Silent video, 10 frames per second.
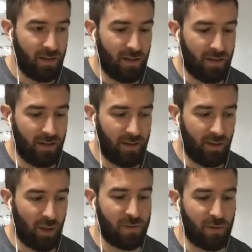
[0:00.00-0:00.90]

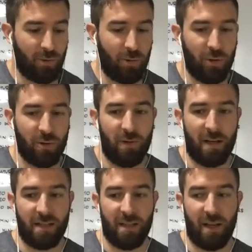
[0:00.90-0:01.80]
obstacle course
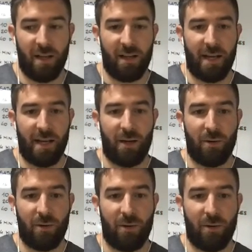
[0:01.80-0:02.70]
race at Nada
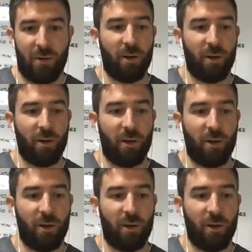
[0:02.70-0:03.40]
once.